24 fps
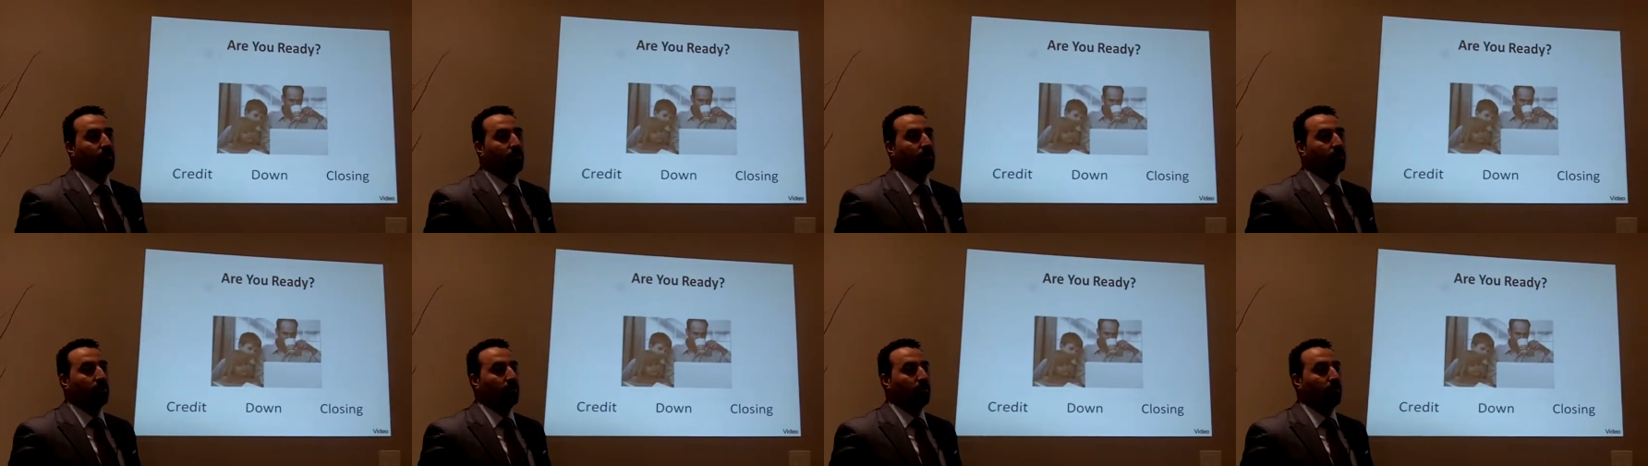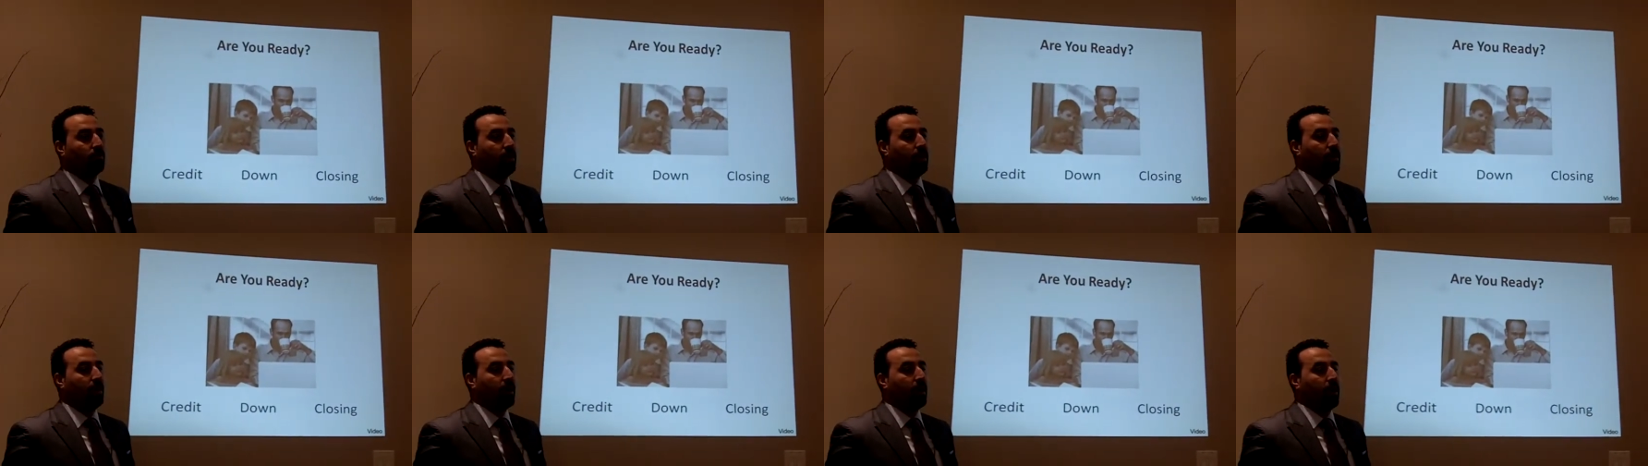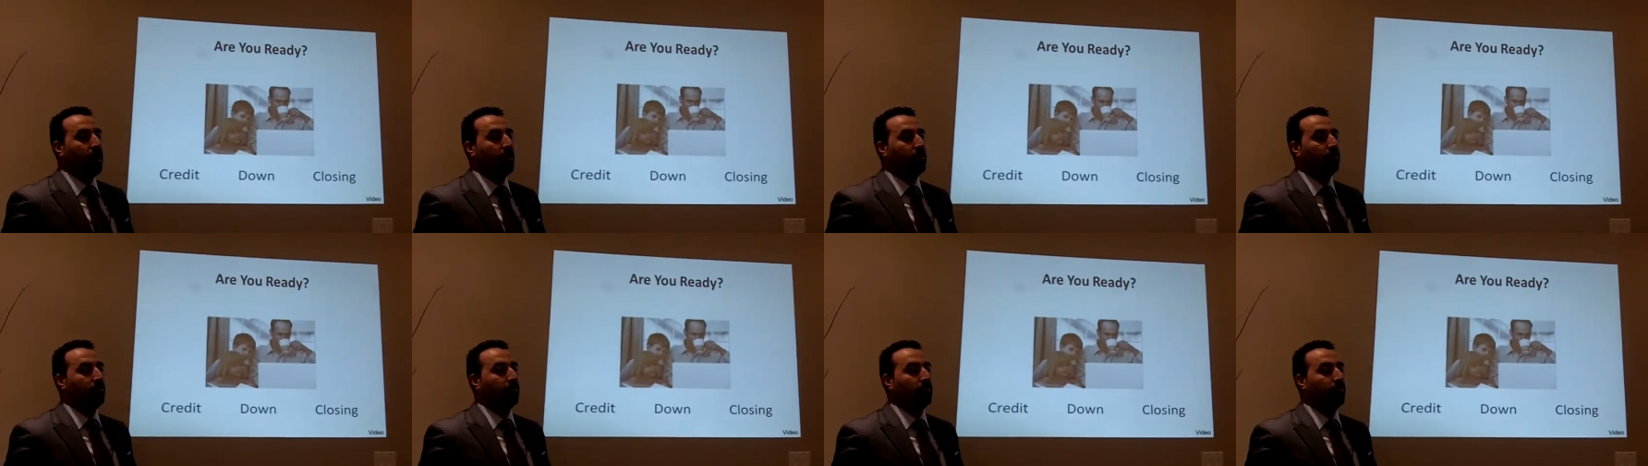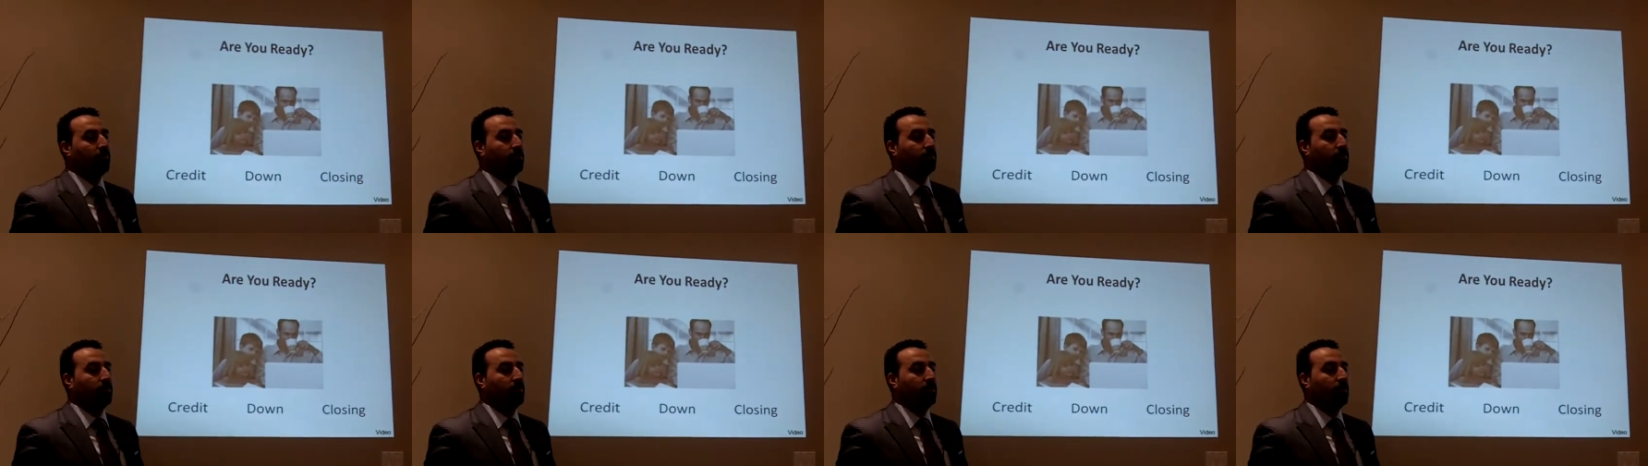you could buy a
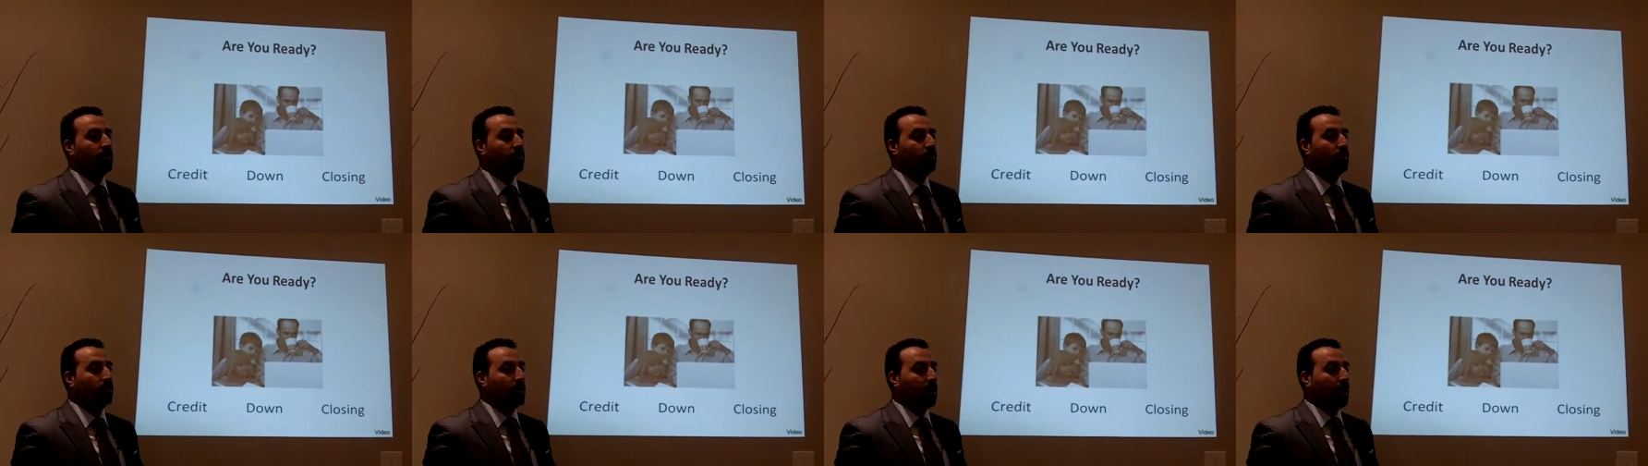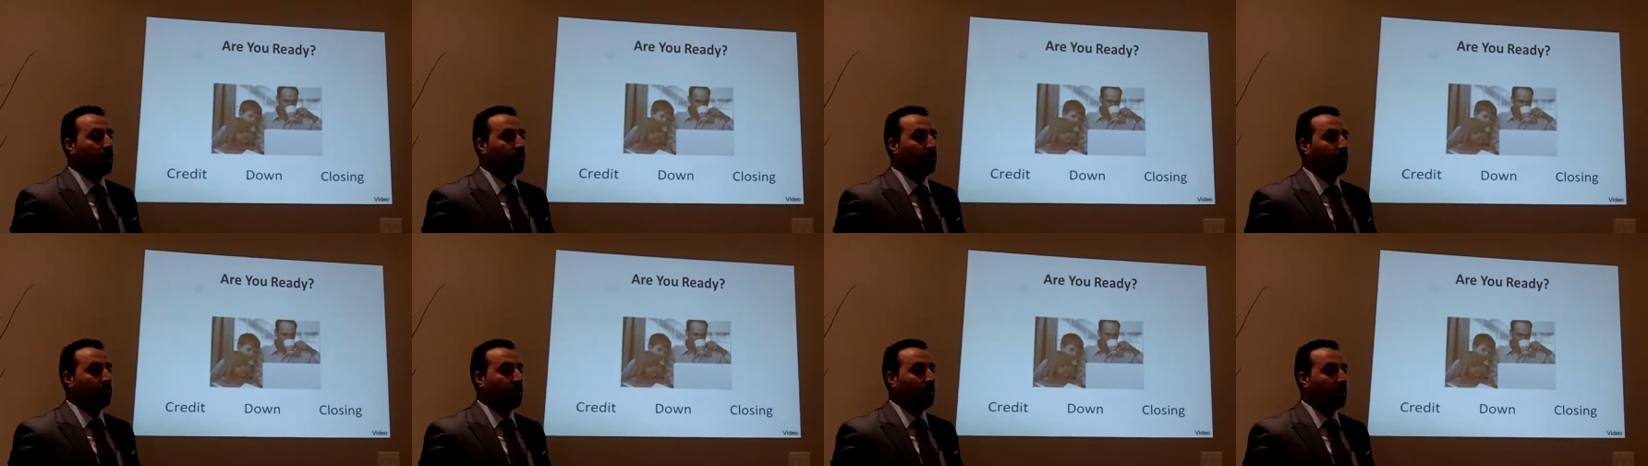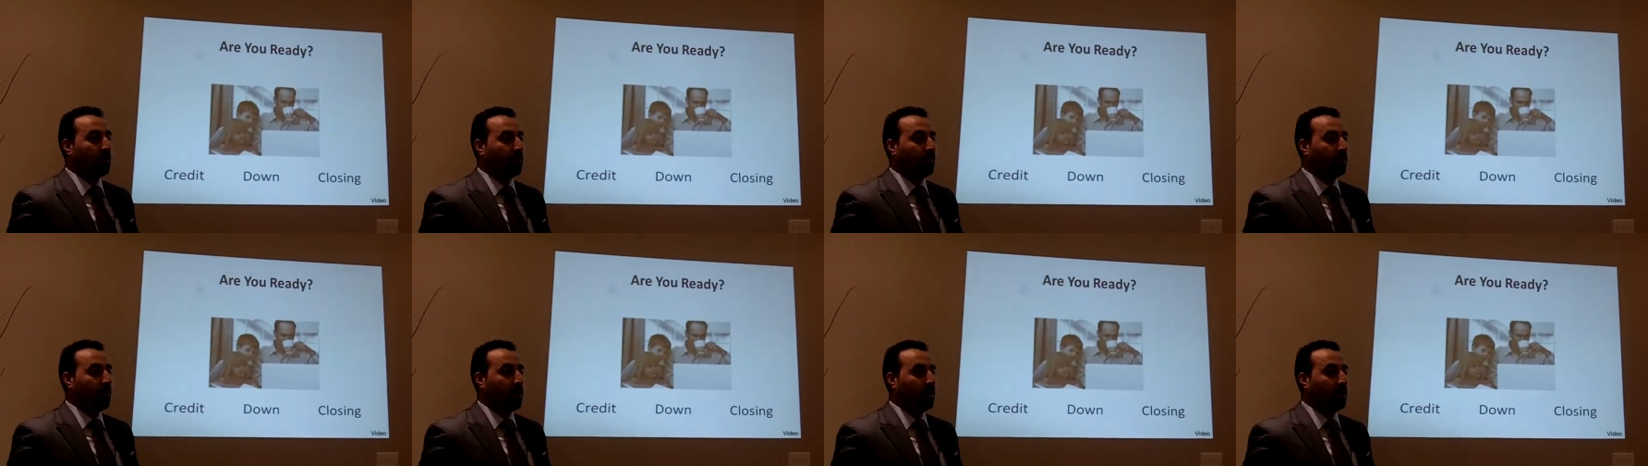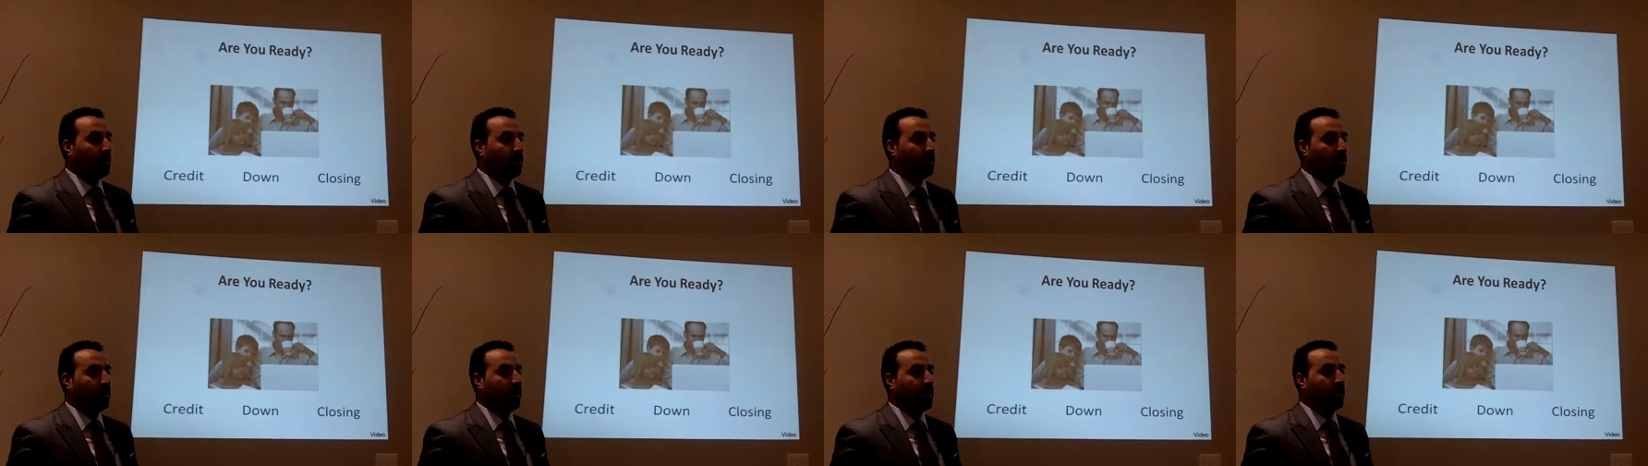house with zero down payment,